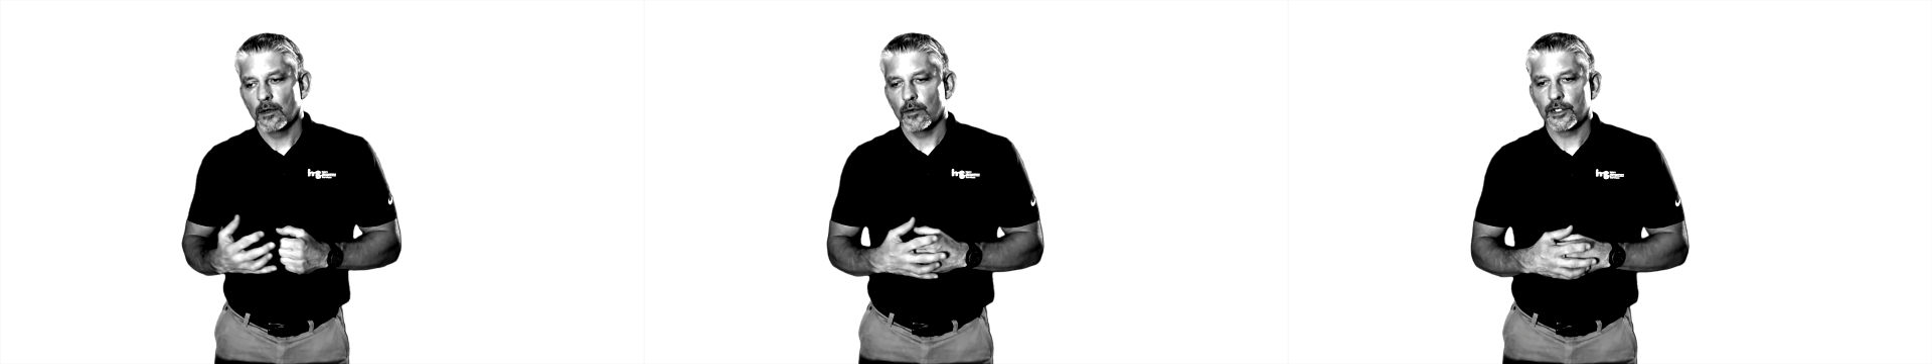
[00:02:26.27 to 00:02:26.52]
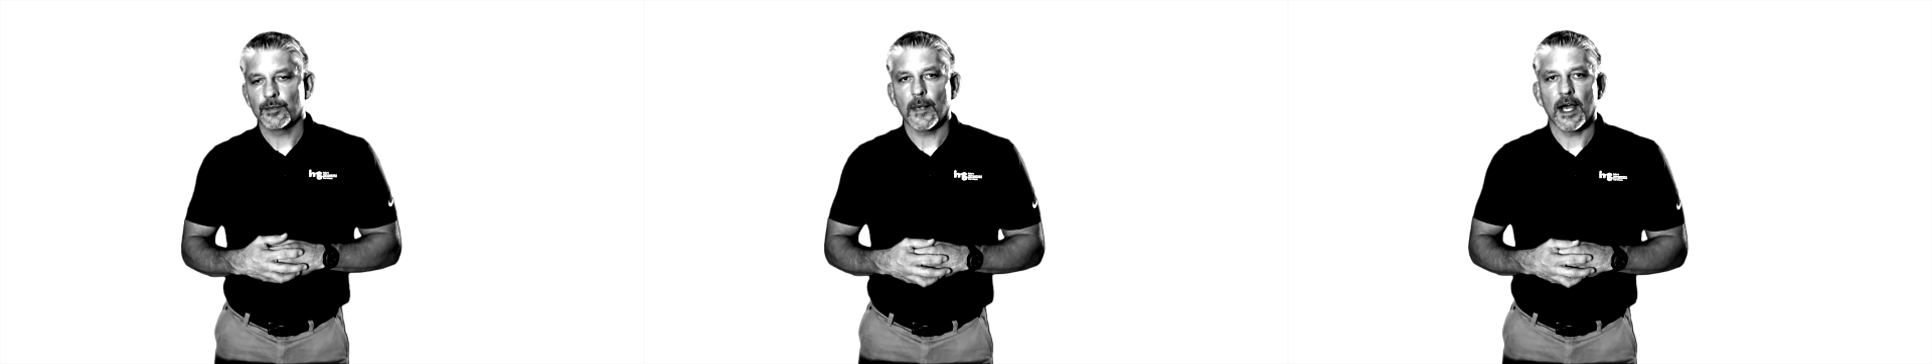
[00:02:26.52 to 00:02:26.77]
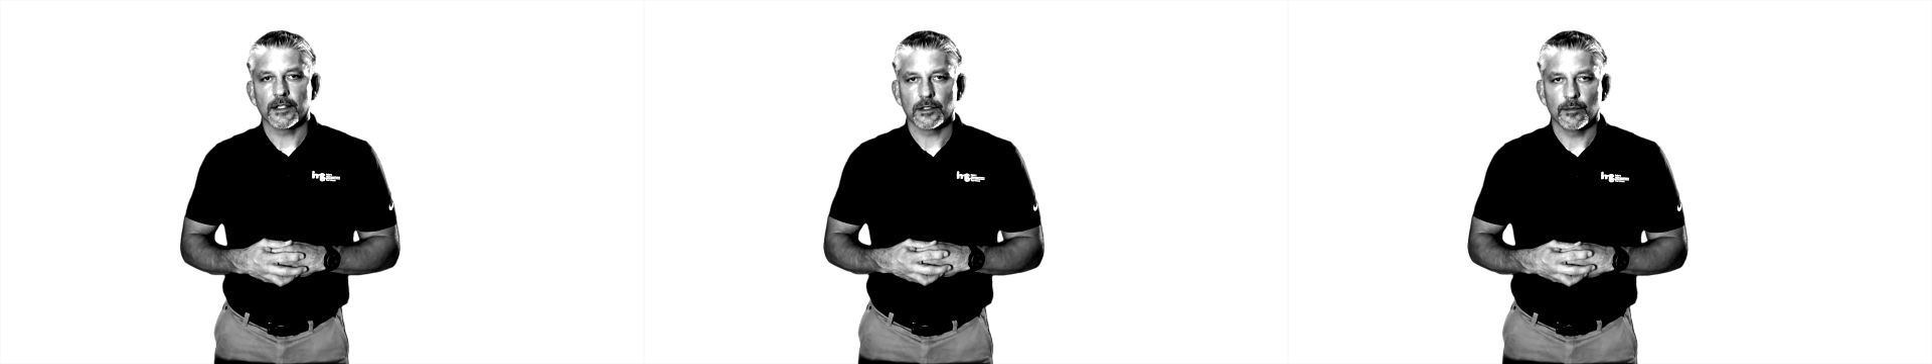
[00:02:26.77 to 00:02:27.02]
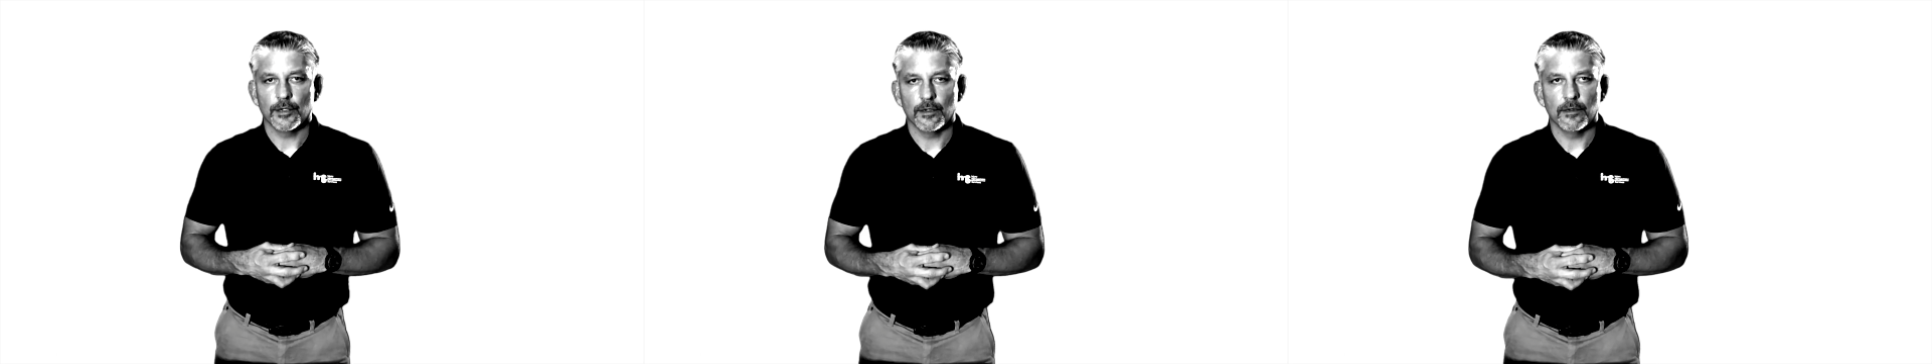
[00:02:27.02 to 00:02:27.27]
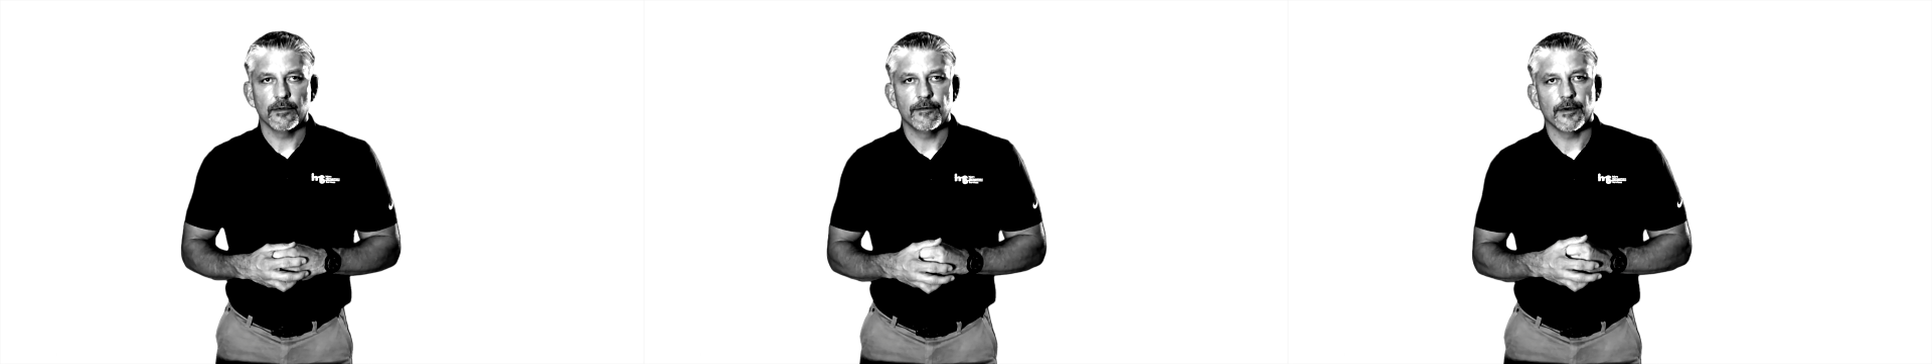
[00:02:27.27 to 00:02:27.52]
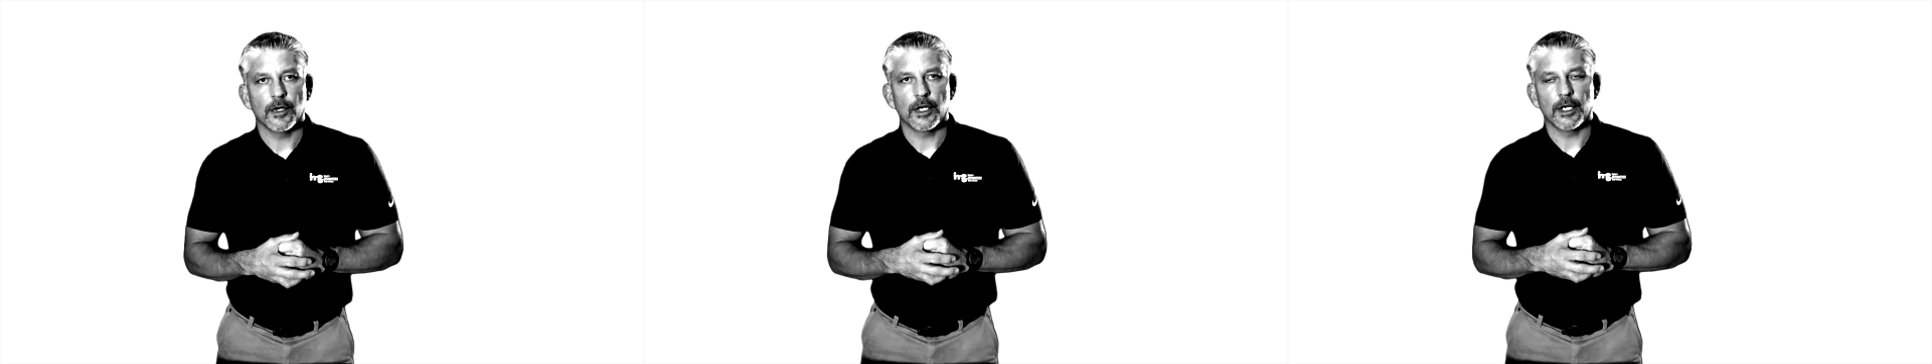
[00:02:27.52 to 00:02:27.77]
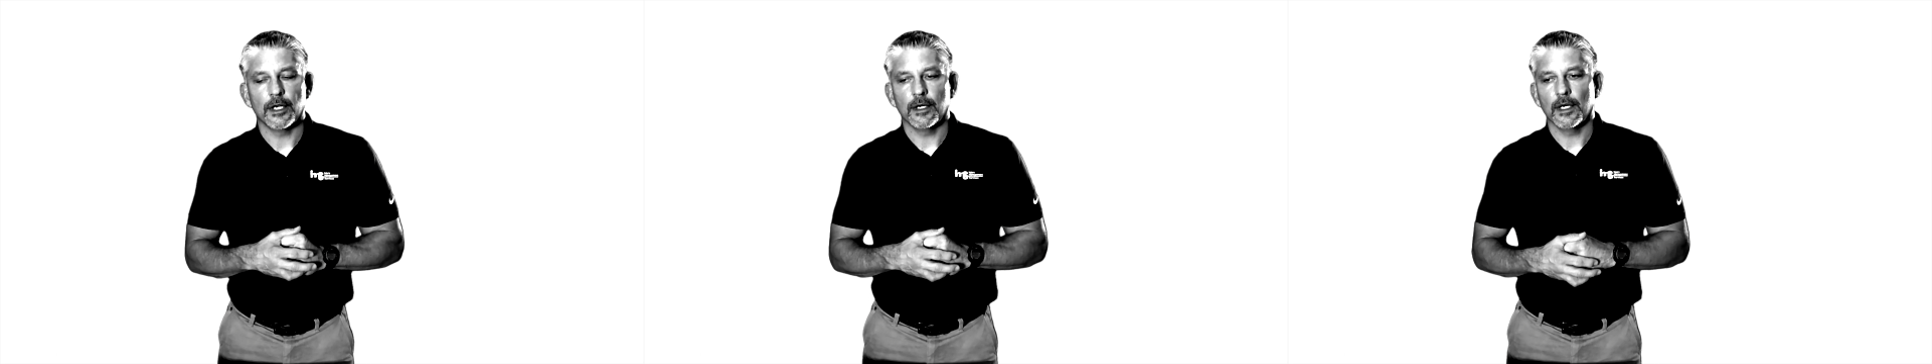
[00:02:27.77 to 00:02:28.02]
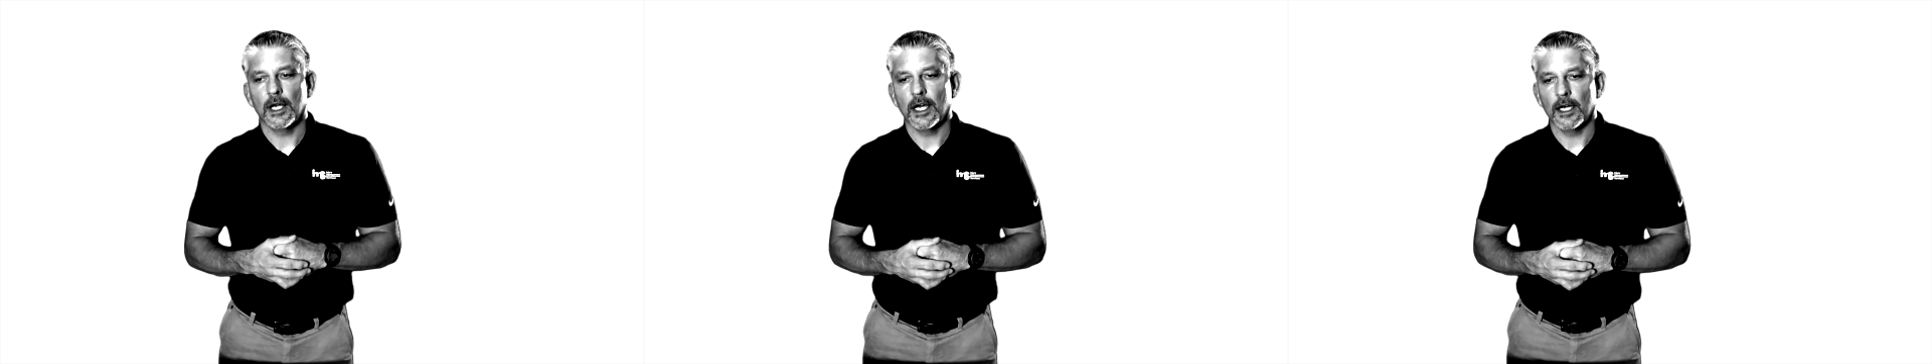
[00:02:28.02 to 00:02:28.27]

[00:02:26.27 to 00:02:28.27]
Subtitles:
responsible for